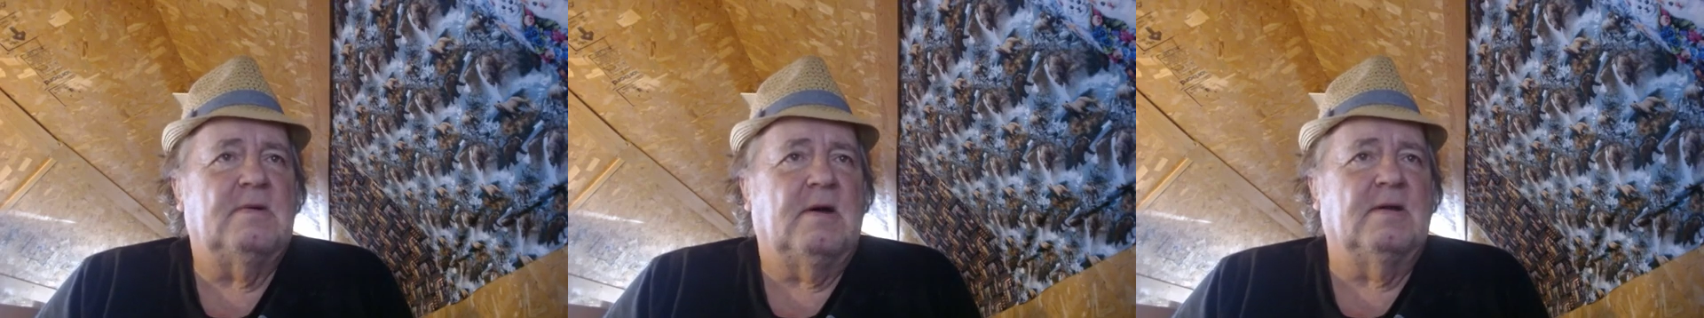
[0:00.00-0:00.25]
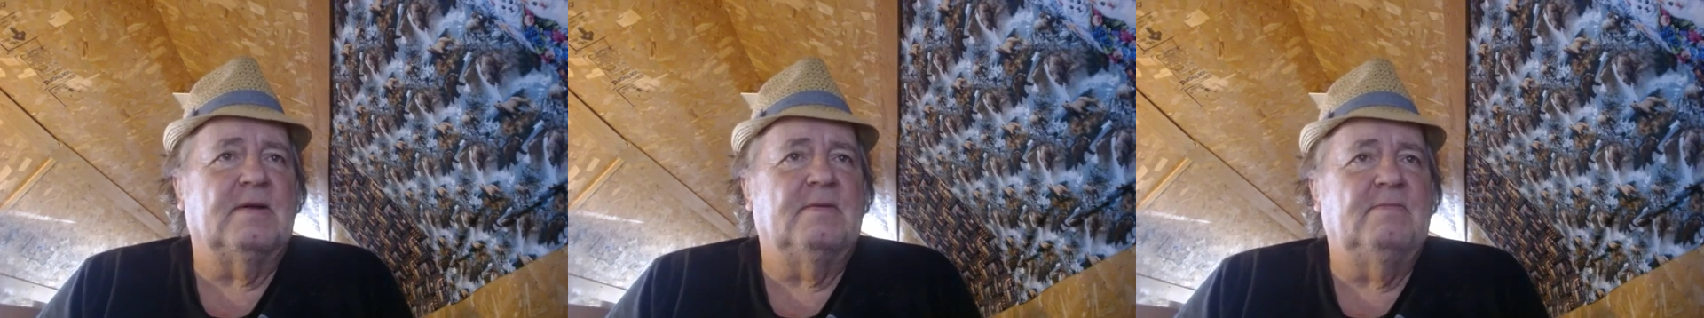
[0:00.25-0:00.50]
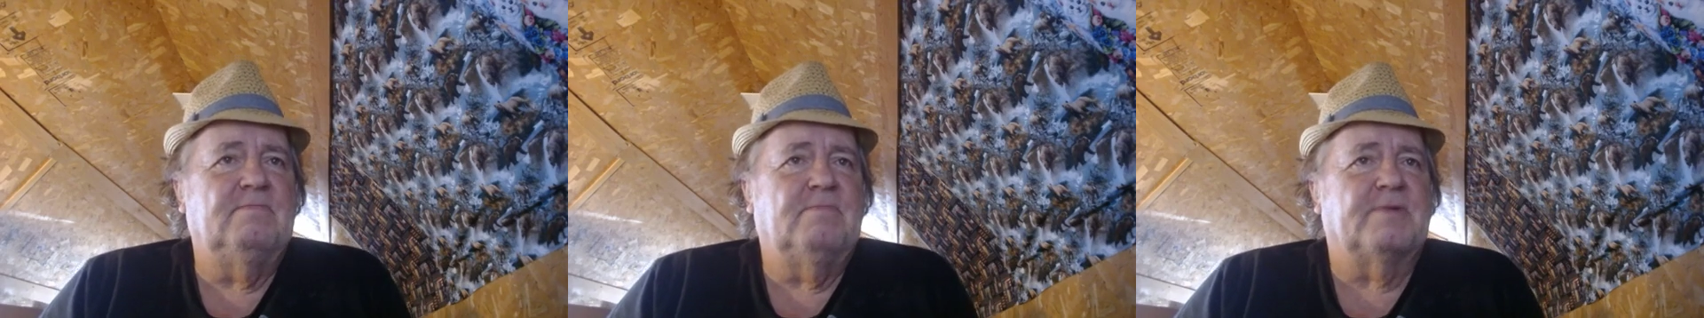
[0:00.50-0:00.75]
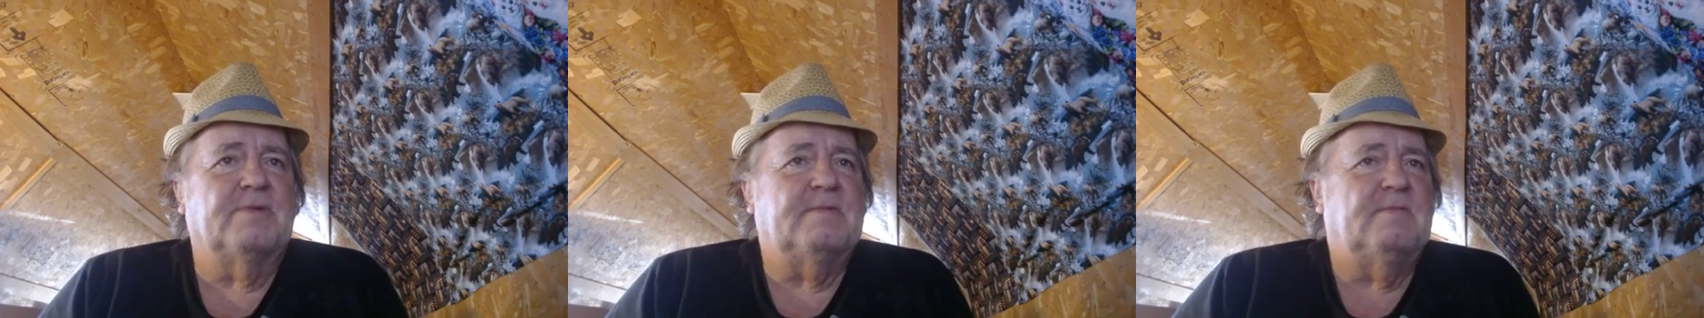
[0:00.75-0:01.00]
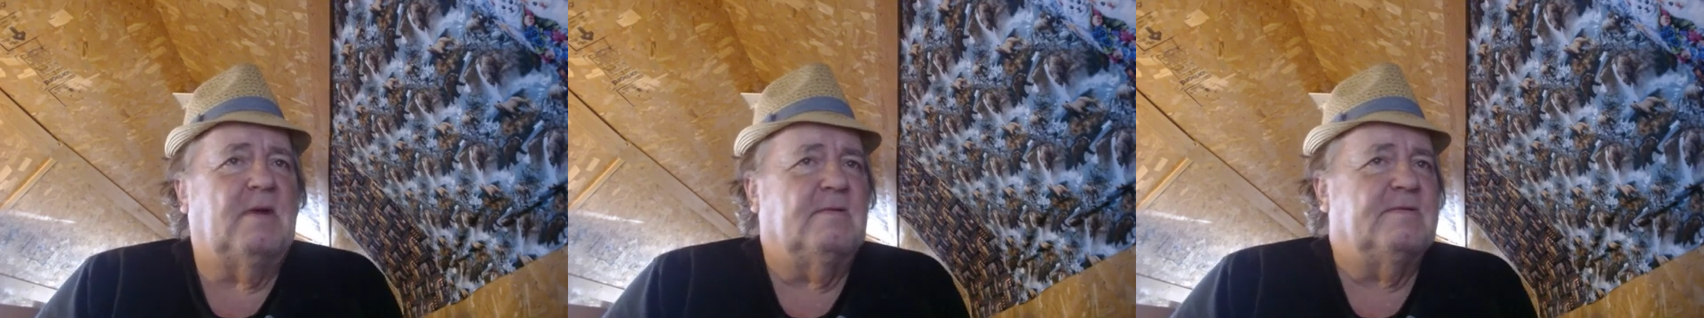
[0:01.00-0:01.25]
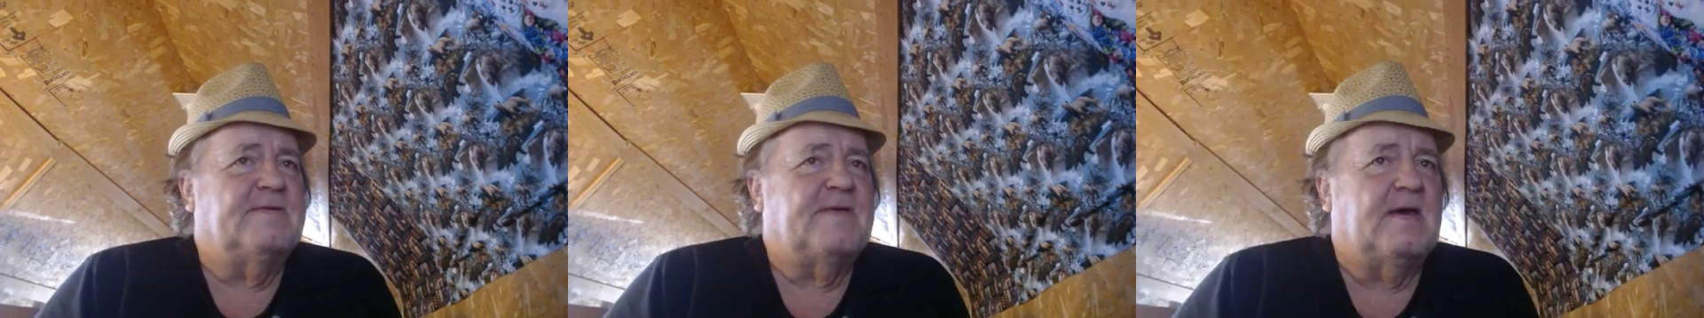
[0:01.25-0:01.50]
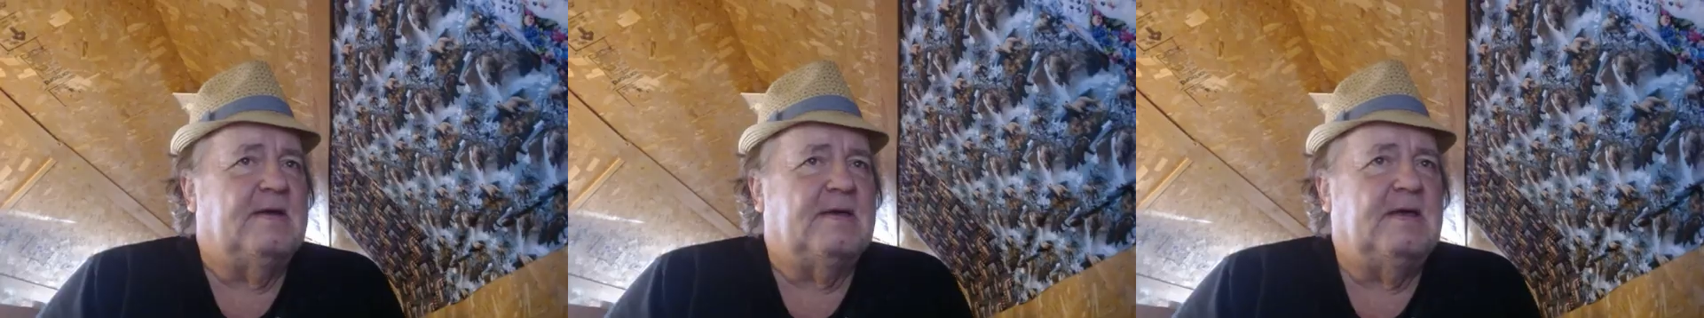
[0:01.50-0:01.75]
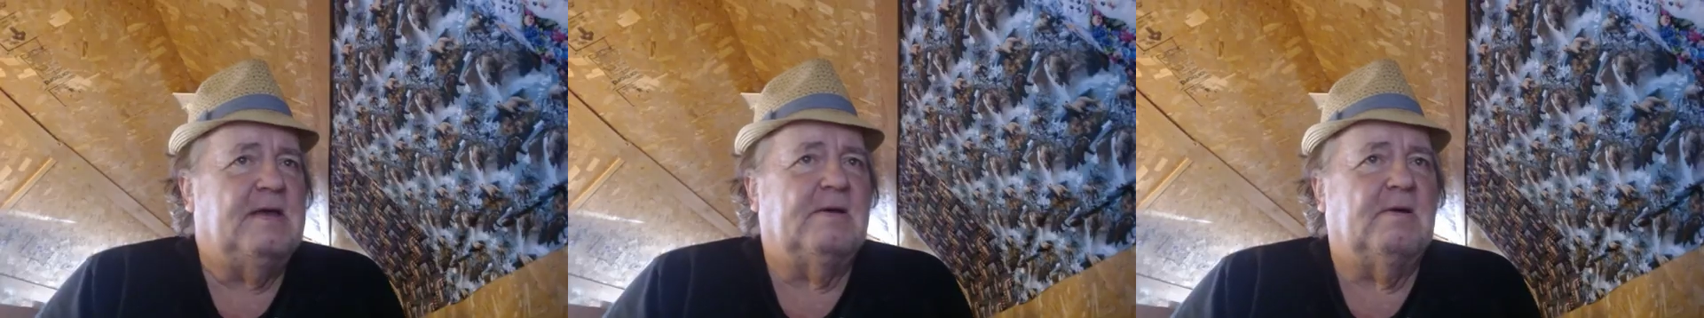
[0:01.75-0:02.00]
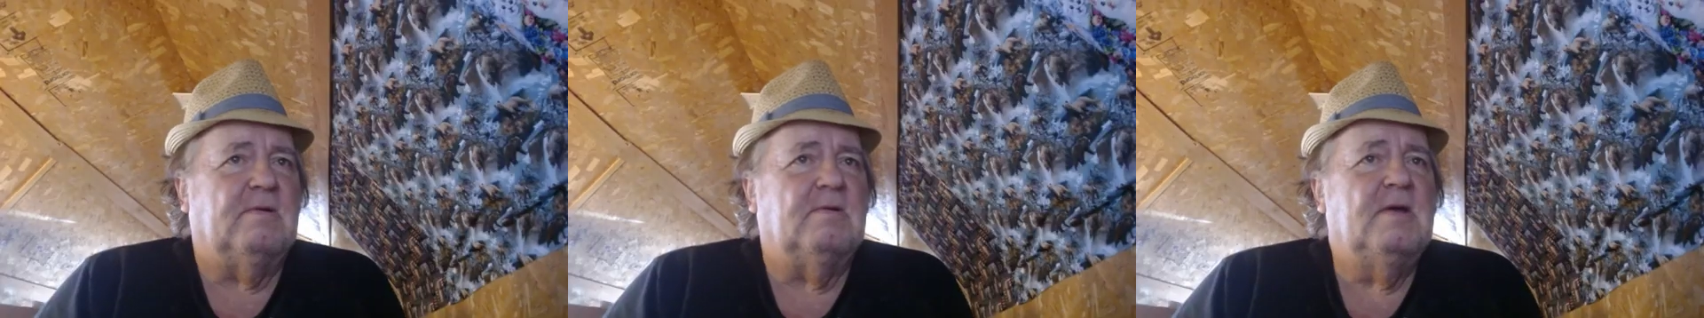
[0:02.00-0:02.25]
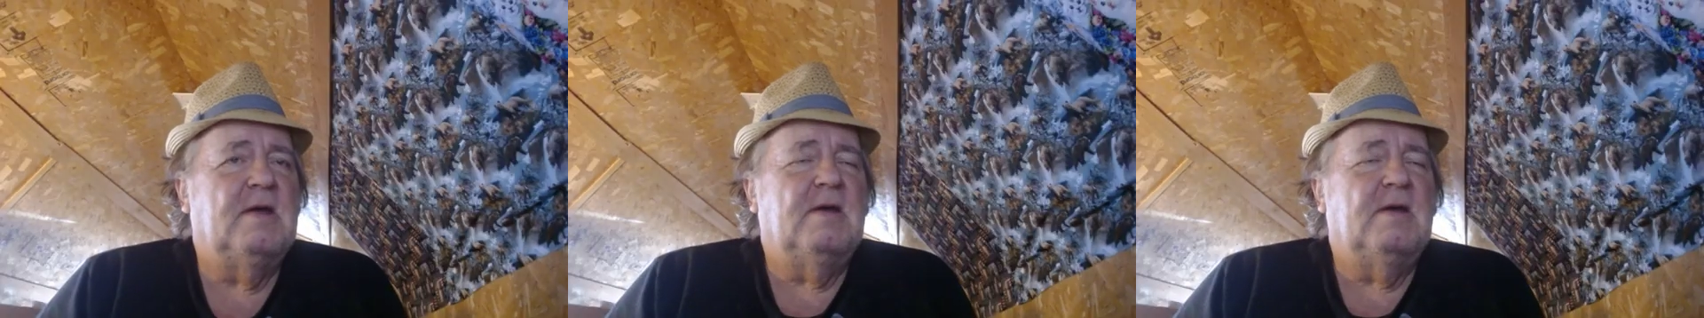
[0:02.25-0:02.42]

both of them always had an ego.